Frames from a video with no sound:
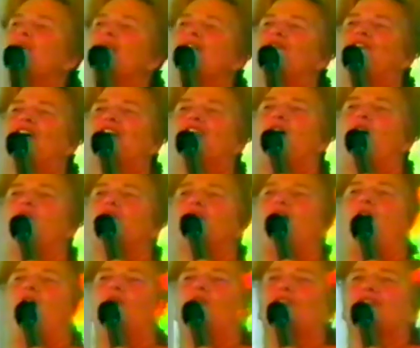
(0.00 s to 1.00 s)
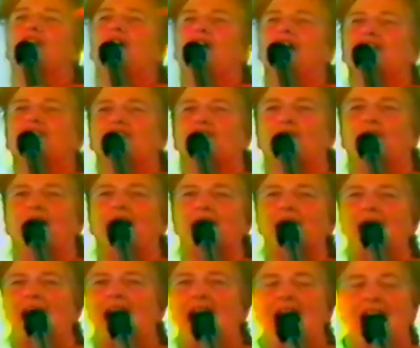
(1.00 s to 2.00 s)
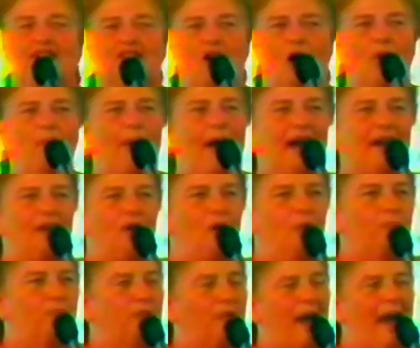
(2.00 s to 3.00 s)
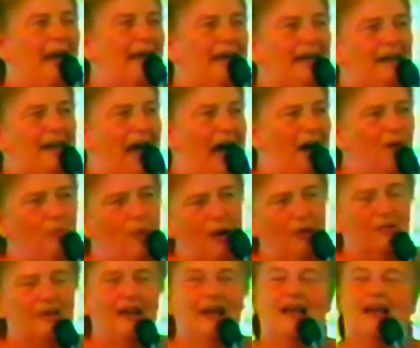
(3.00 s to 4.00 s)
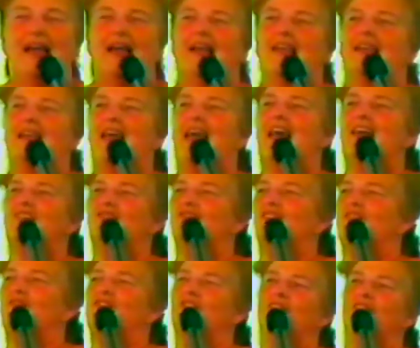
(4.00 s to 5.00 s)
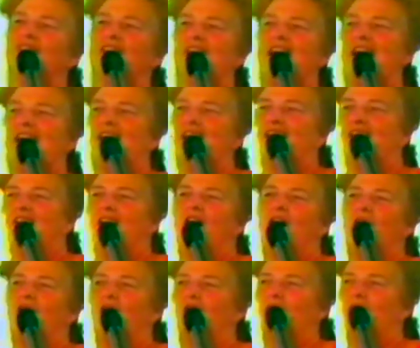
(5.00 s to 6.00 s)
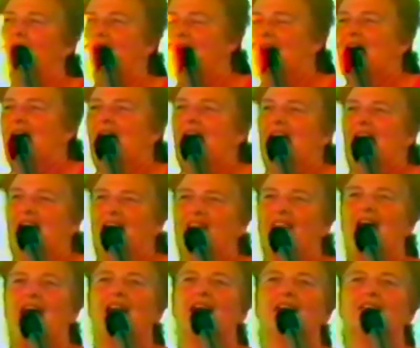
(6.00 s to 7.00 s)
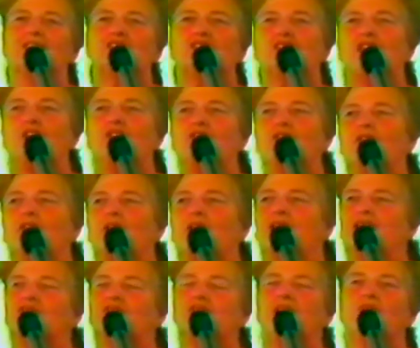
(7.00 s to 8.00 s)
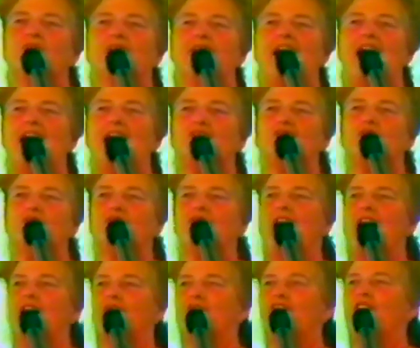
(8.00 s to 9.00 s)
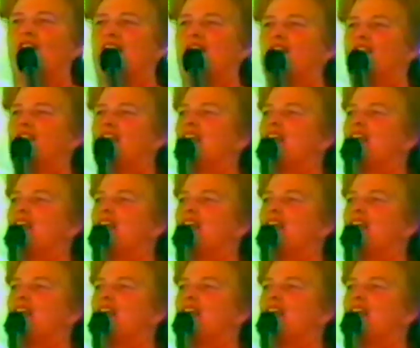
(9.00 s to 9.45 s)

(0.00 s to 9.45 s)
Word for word: well, if I don't hold on to it, nobody will pray and I won't. Yes, if you'll let it go, that'll show you, show God you've got faith that